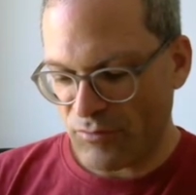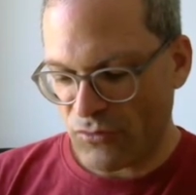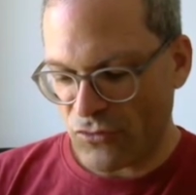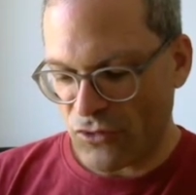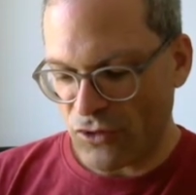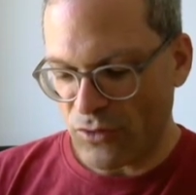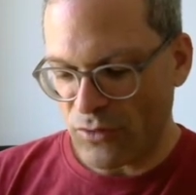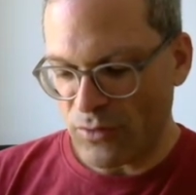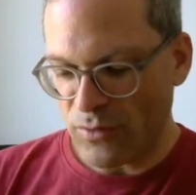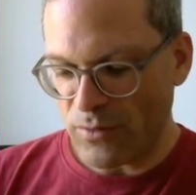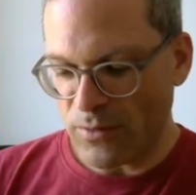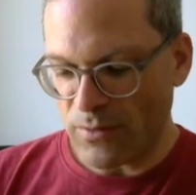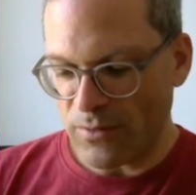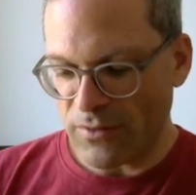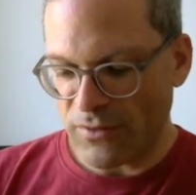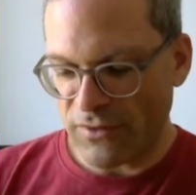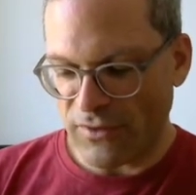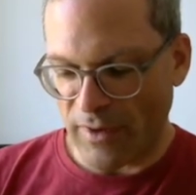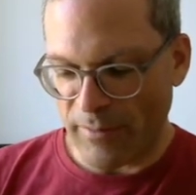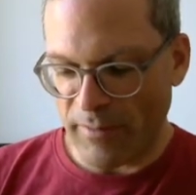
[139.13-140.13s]
to
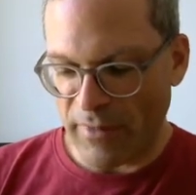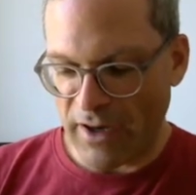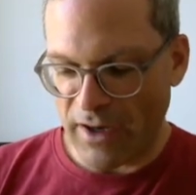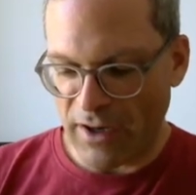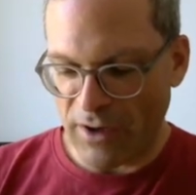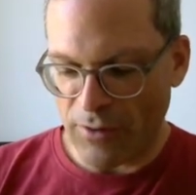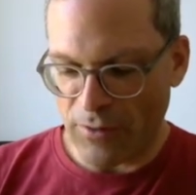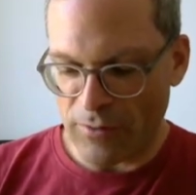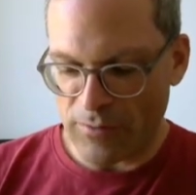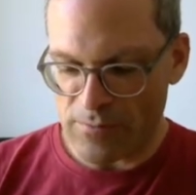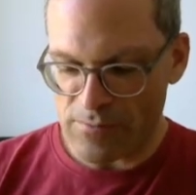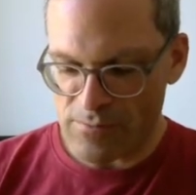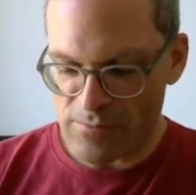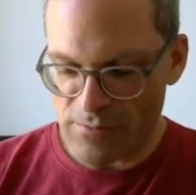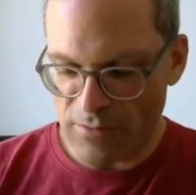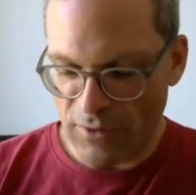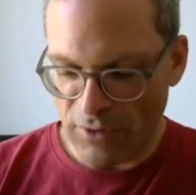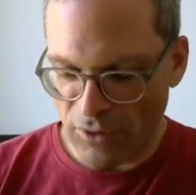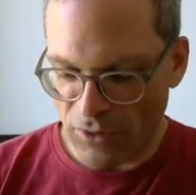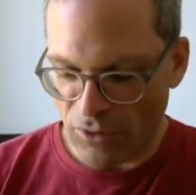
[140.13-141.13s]
somehow
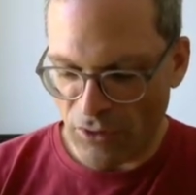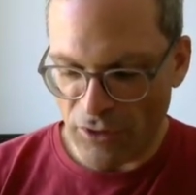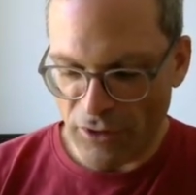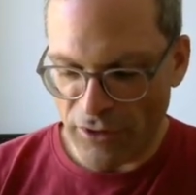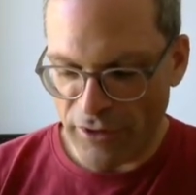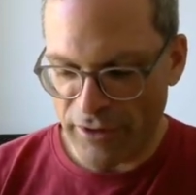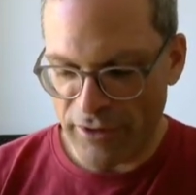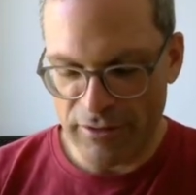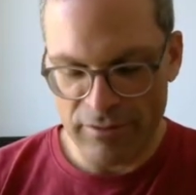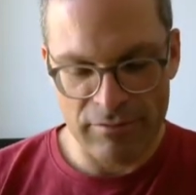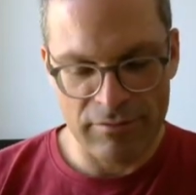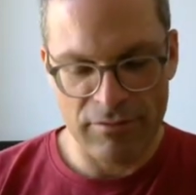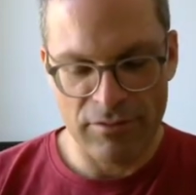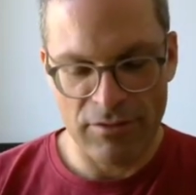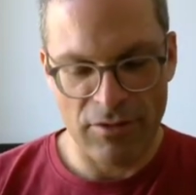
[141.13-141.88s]
learn